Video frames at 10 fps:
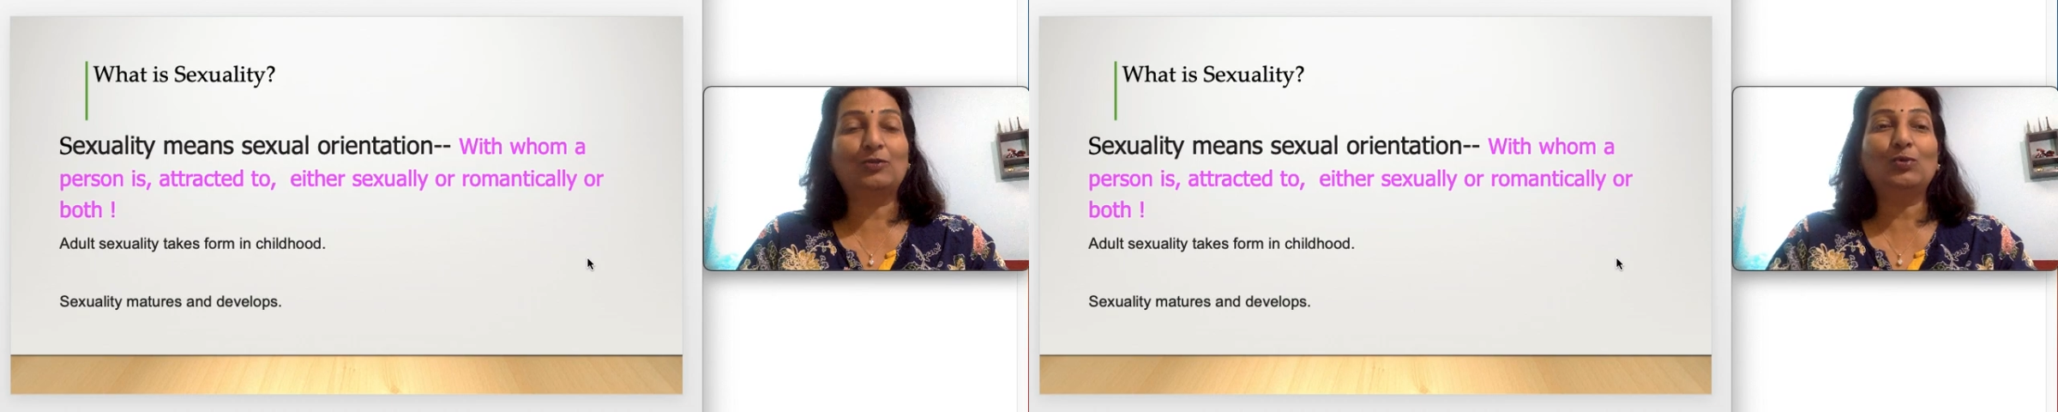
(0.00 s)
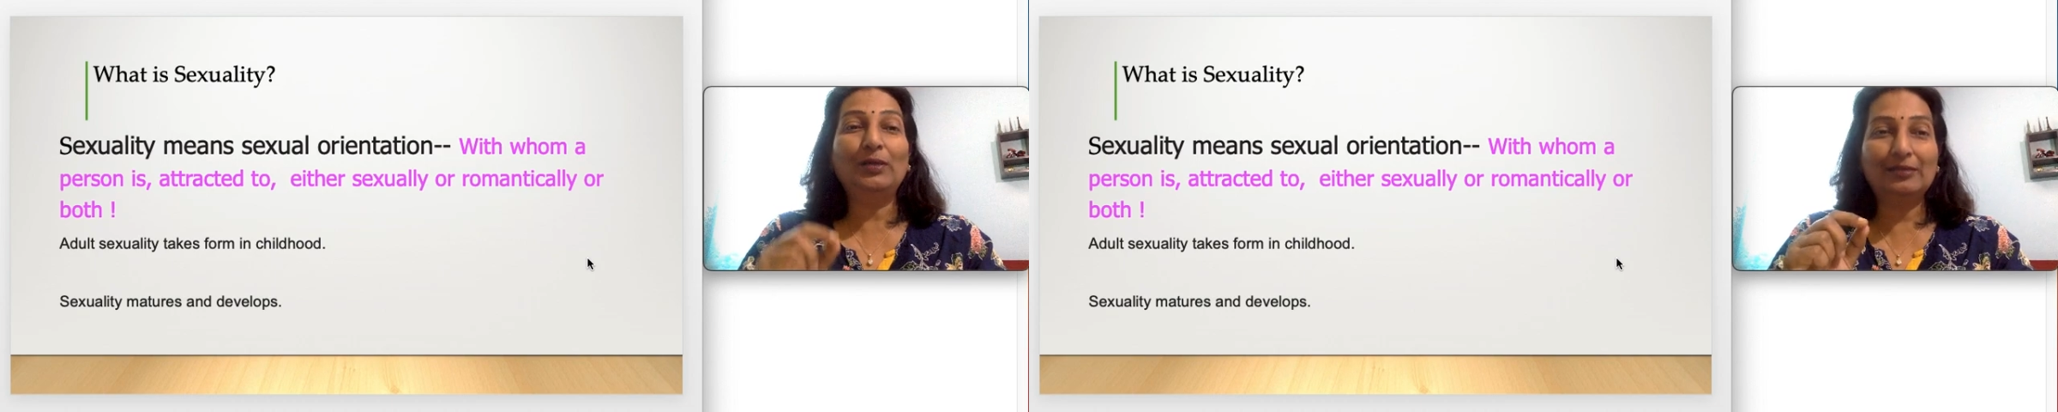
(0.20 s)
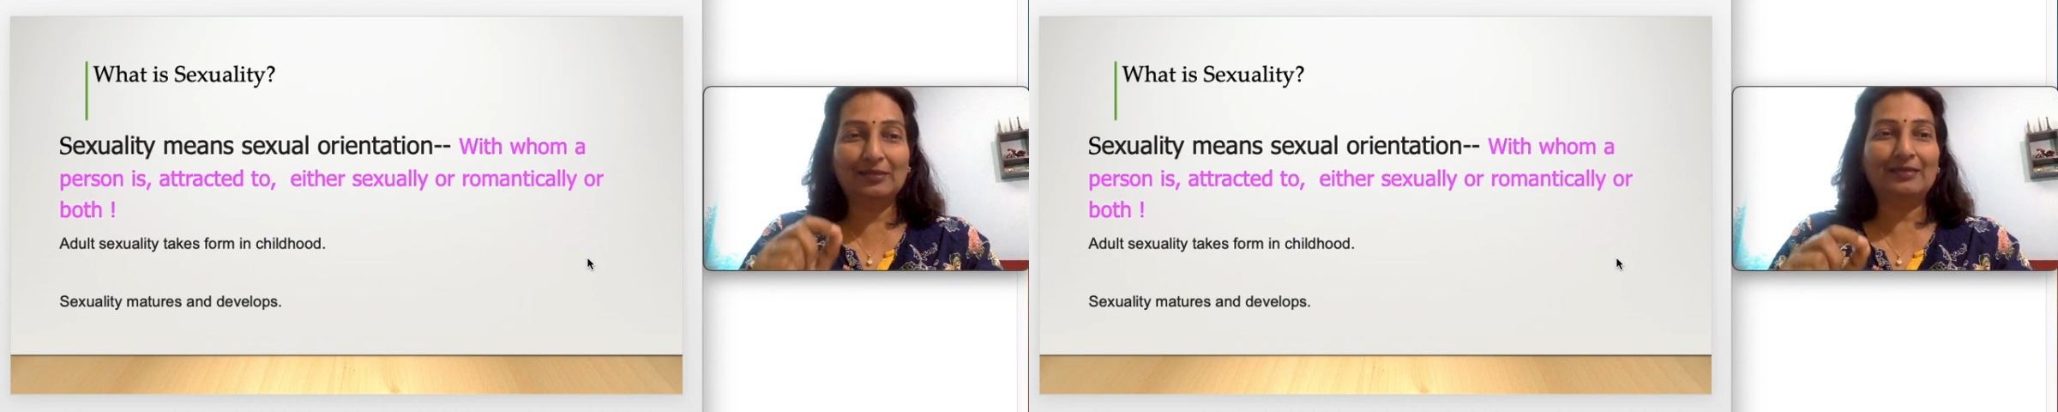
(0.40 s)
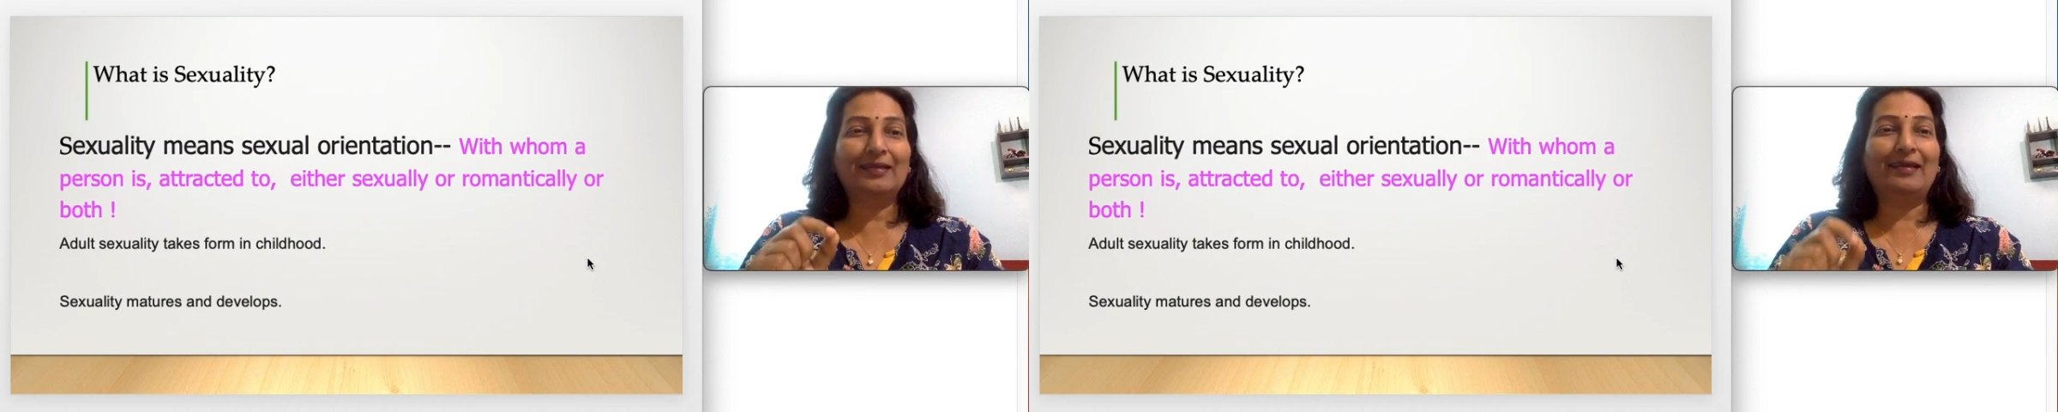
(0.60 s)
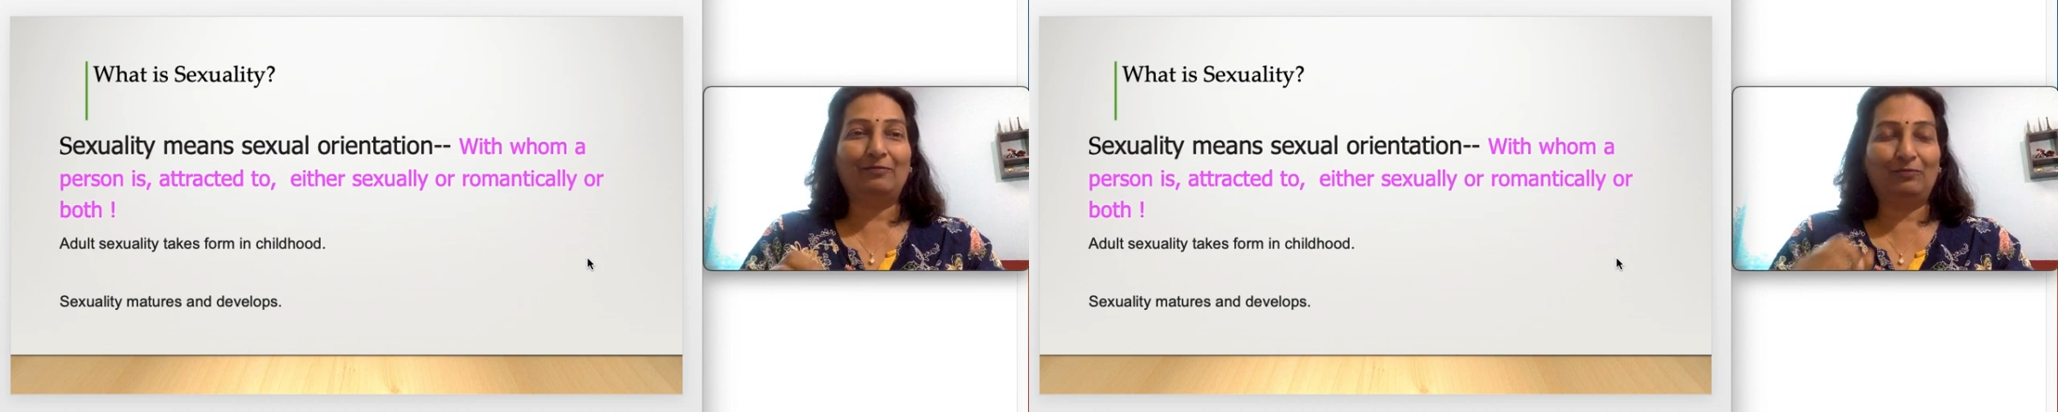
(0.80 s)
So listen
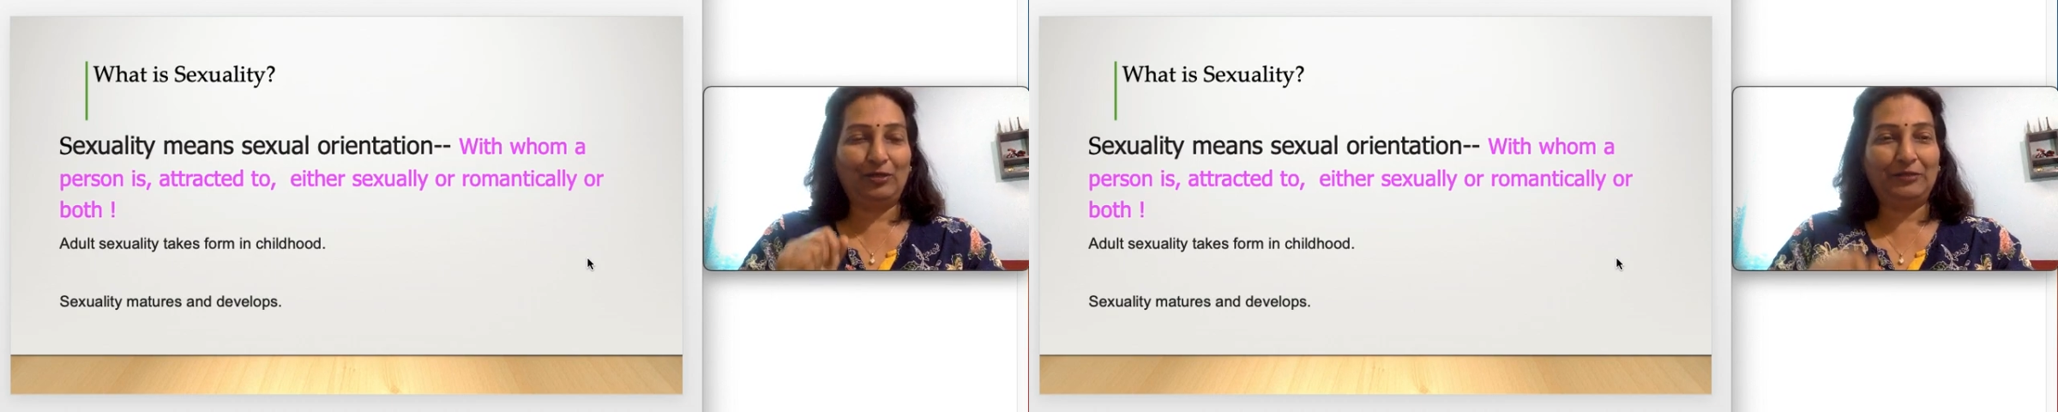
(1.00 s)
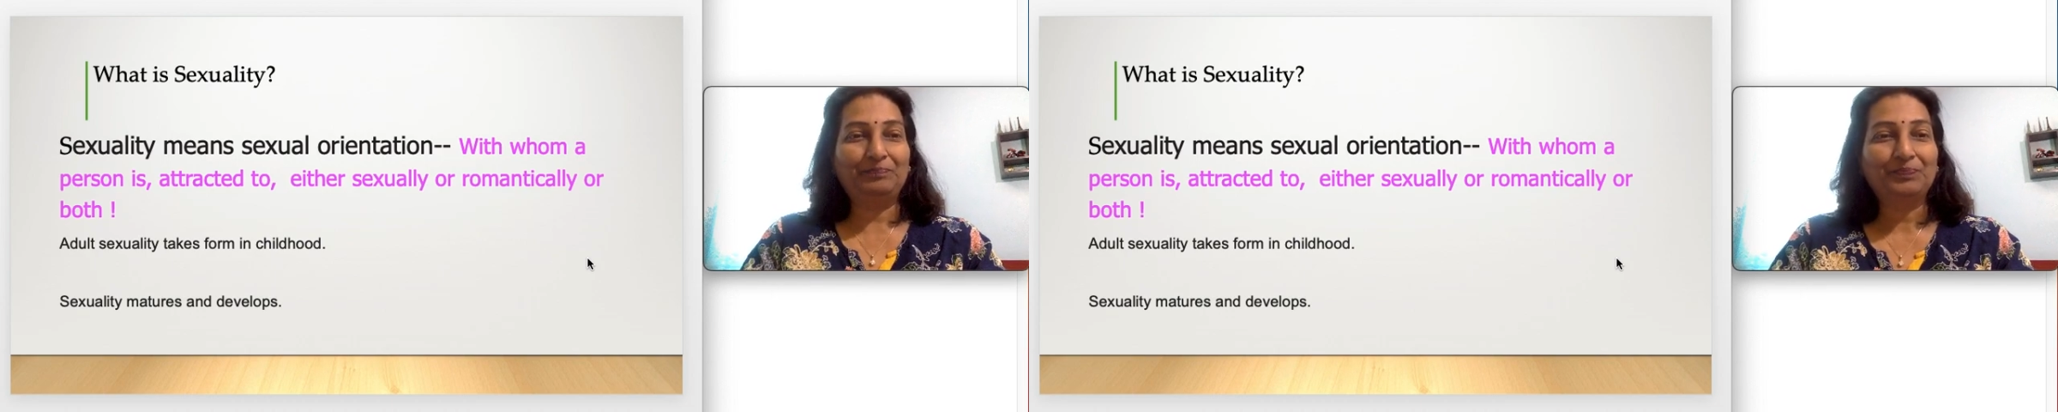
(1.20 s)
carefully.